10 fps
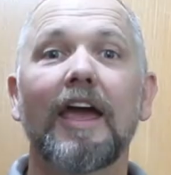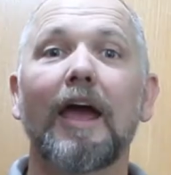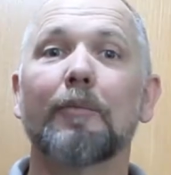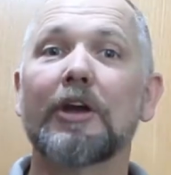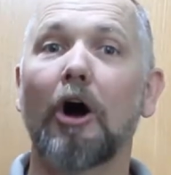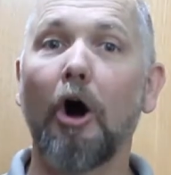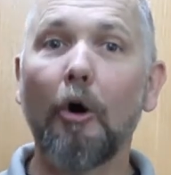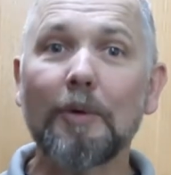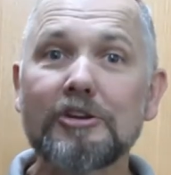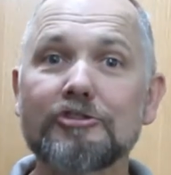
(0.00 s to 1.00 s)
And we
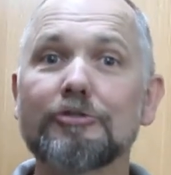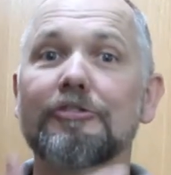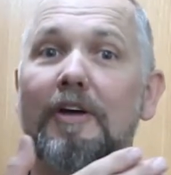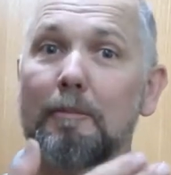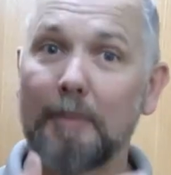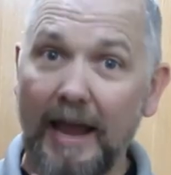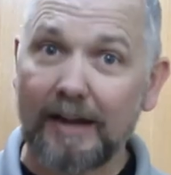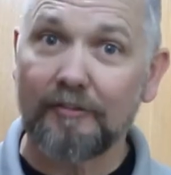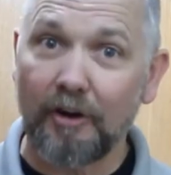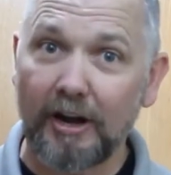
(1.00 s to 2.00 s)
always use the
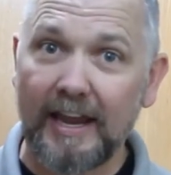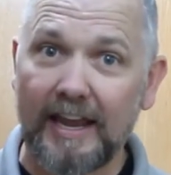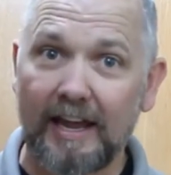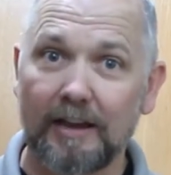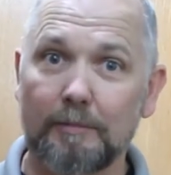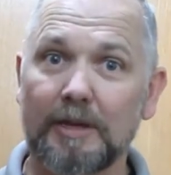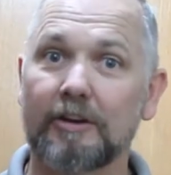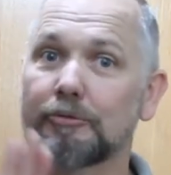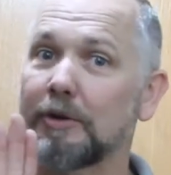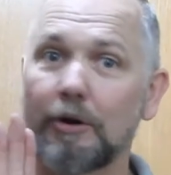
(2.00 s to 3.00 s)
back of our hand
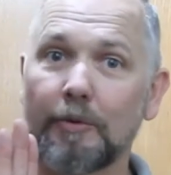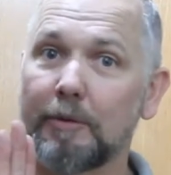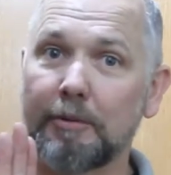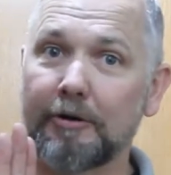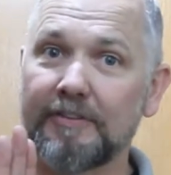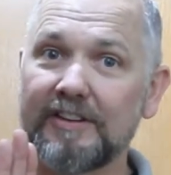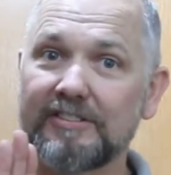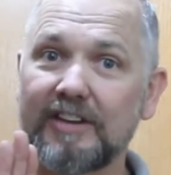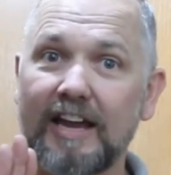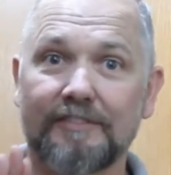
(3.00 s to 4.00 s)
because we don't want to burn this
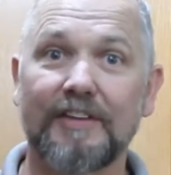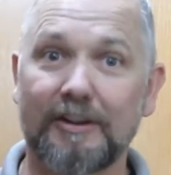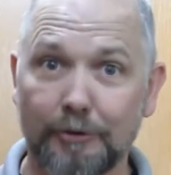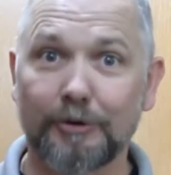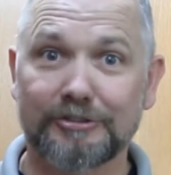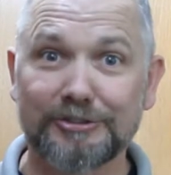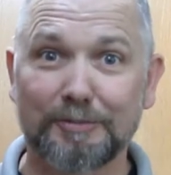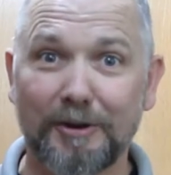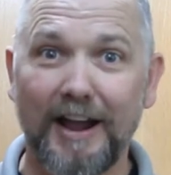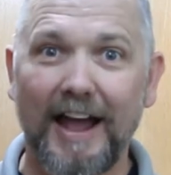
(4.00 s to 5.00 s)
side if that door is
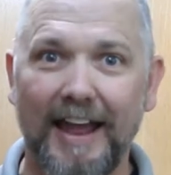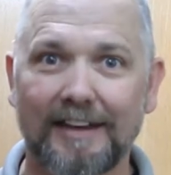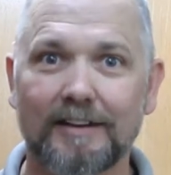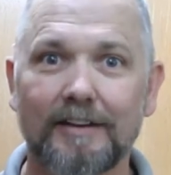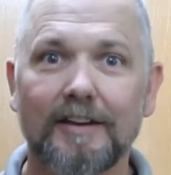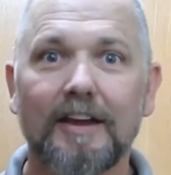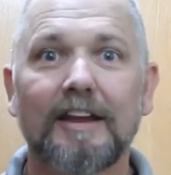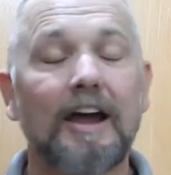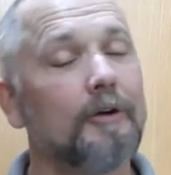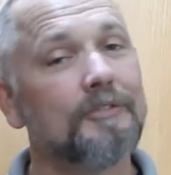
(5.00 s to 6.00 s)
super hot.
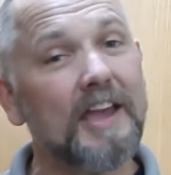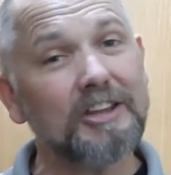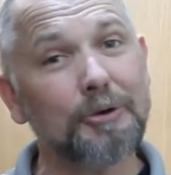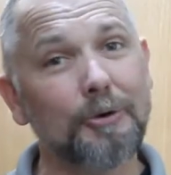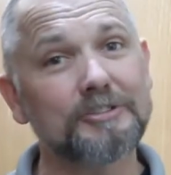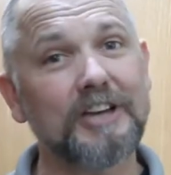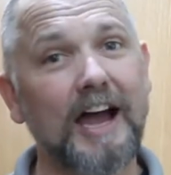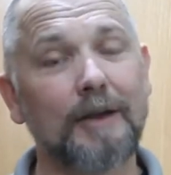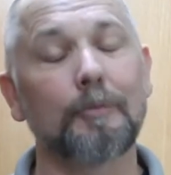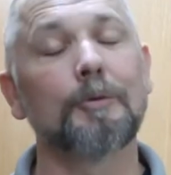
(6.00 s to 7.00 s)
Now, if that door is
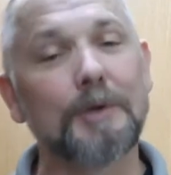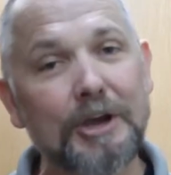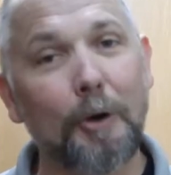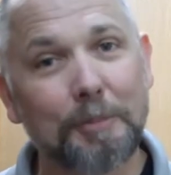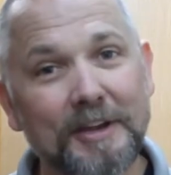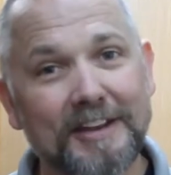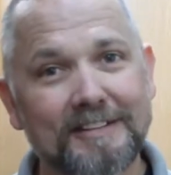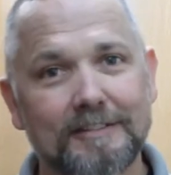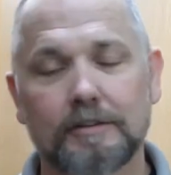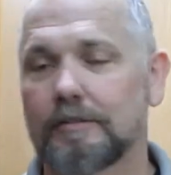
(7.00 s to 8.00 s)
hot, would we open it?
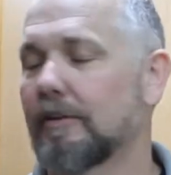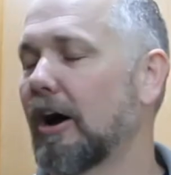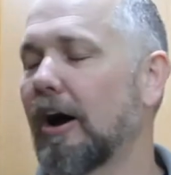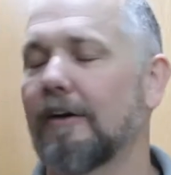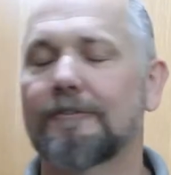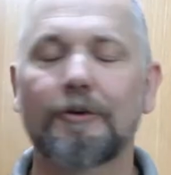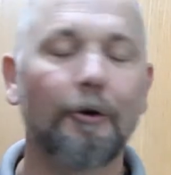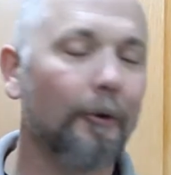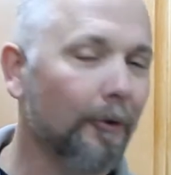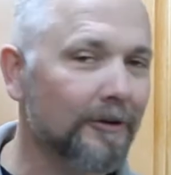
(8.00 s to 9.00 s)
Of
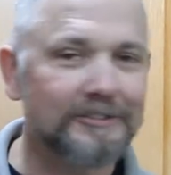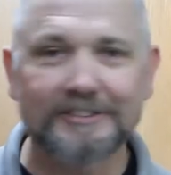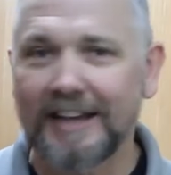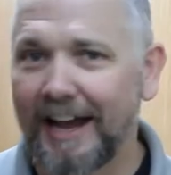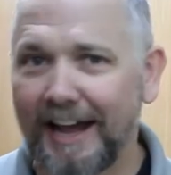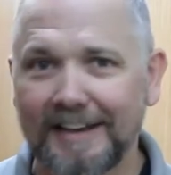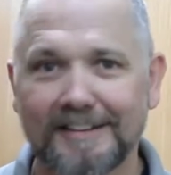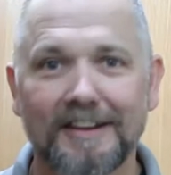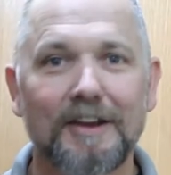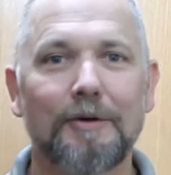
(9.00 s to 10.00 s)
course not.
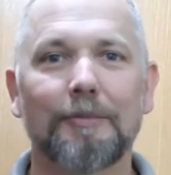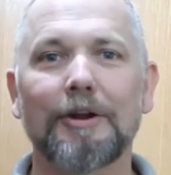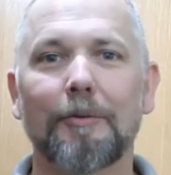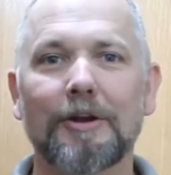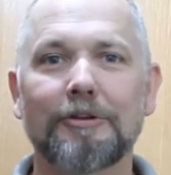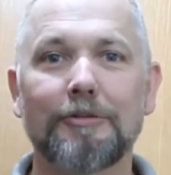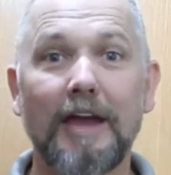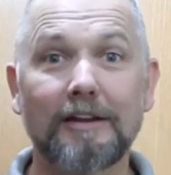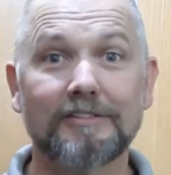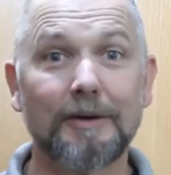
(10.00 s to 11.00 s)
We don't want to do
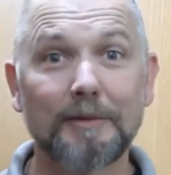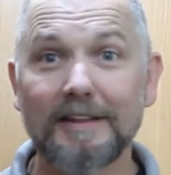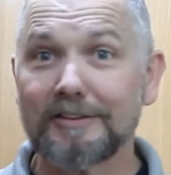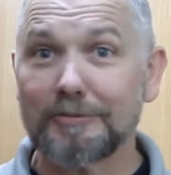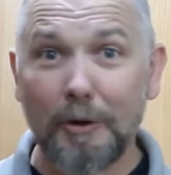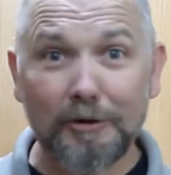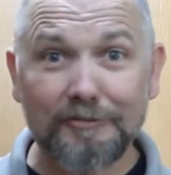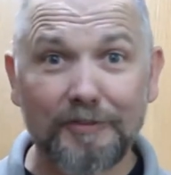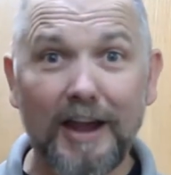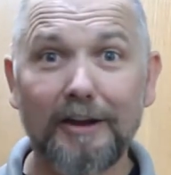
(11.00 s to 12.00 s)
that because that would let the smoke
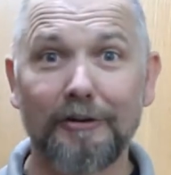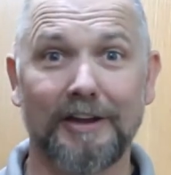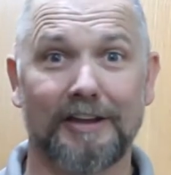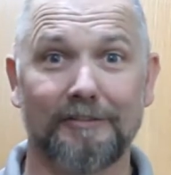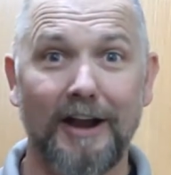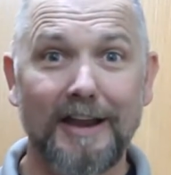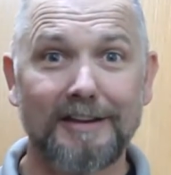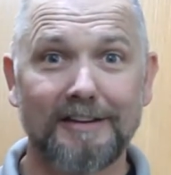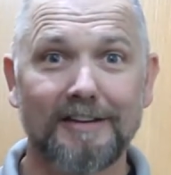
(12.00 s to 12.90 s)
and fire in, right?